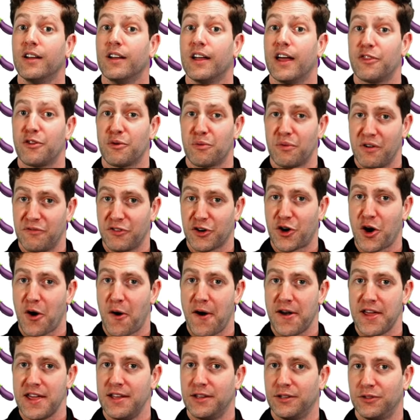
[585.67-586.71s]
And the river
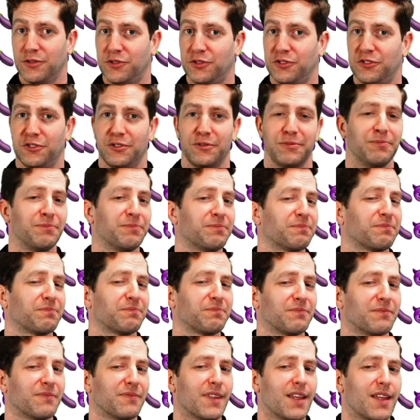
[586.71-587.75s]
card is
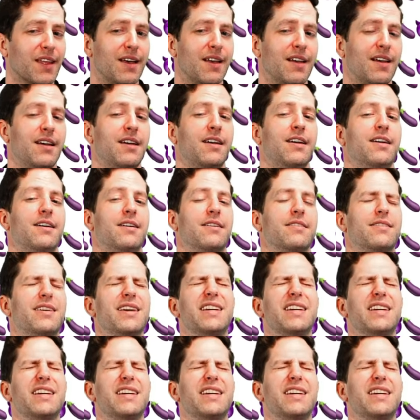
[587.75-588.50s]
the